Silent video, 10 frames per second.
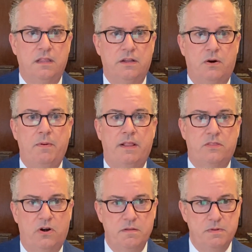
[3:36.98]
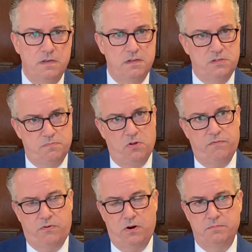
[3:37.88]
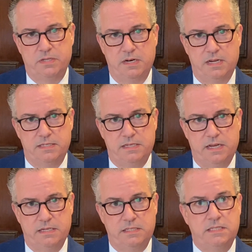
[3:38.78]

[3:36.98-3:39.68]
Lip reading: There are about 30 million small firms in the United States,